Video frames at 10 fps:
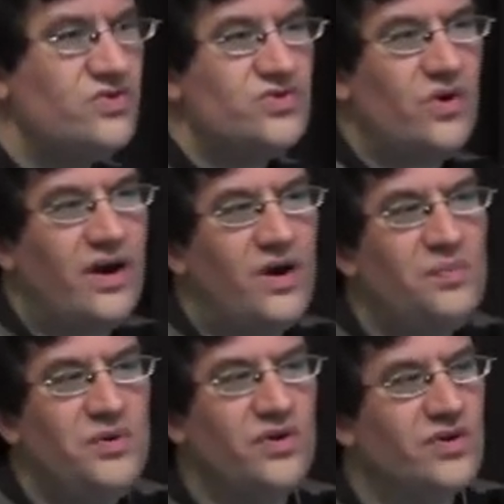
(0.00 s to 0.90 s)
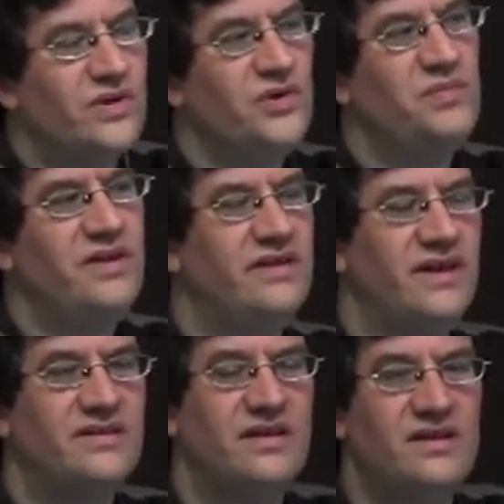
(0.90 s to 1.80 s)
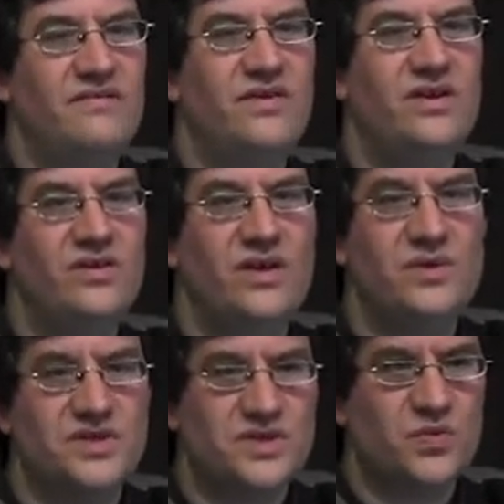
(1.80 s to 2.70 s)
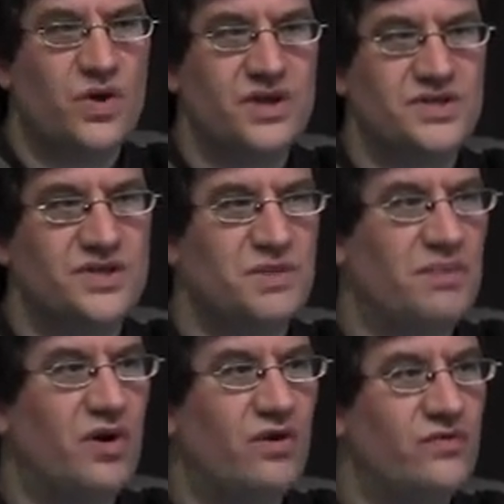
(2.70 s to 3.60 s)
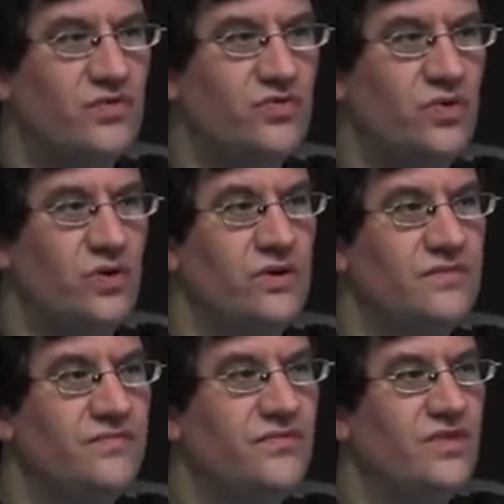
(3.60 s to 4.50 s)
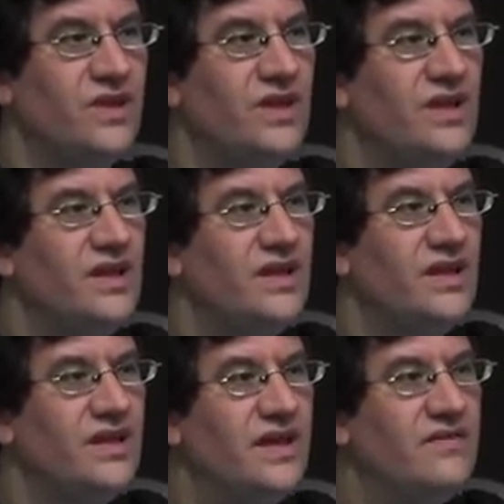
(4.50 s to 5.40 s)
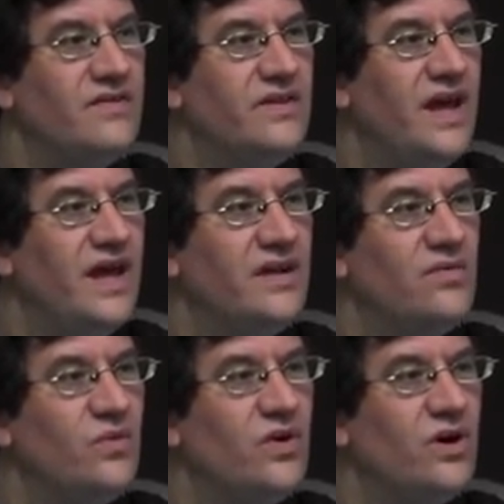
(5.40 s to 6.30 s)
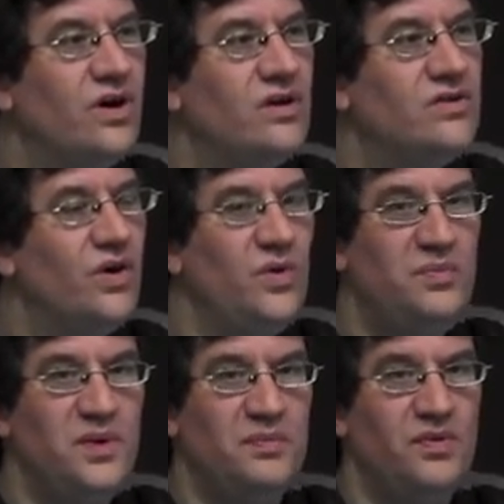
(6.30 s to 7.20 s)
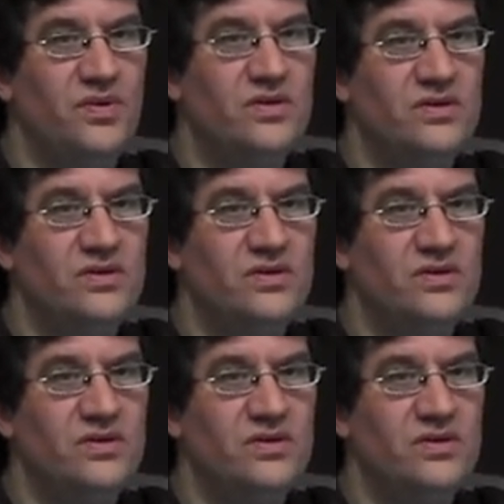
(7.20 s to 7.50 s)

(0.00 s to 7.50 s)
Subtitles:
So I hope you agree with me that the video that we just watched is a powerful tool, given that we all know people